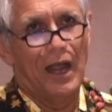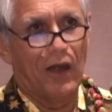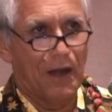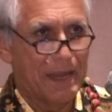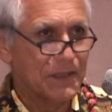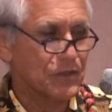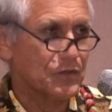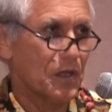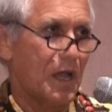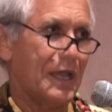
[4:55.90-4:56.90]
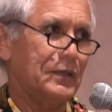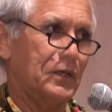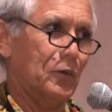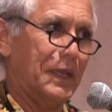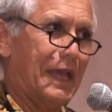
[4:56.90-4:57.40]
our hands are tied, you
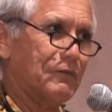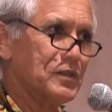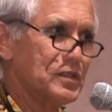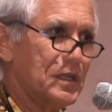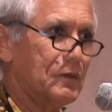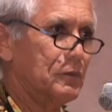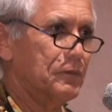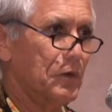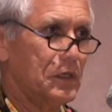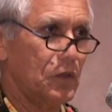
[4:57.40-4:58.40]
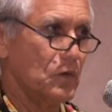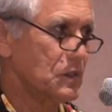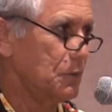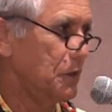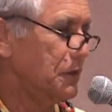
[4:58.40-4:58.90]
know, we have to stick very
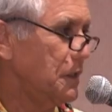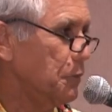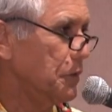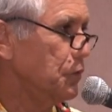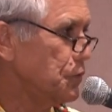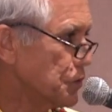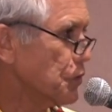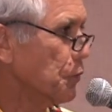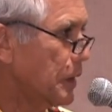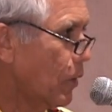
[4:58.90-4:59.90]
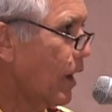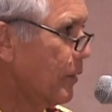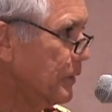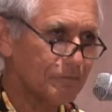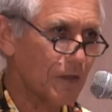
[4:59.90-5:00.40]
closely with the nutritional
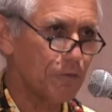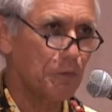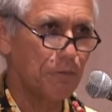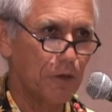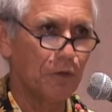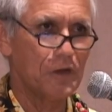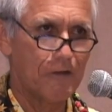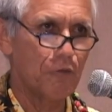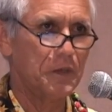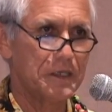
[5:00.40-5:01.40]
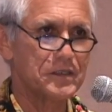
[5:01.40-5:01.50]
requirements from the federal government,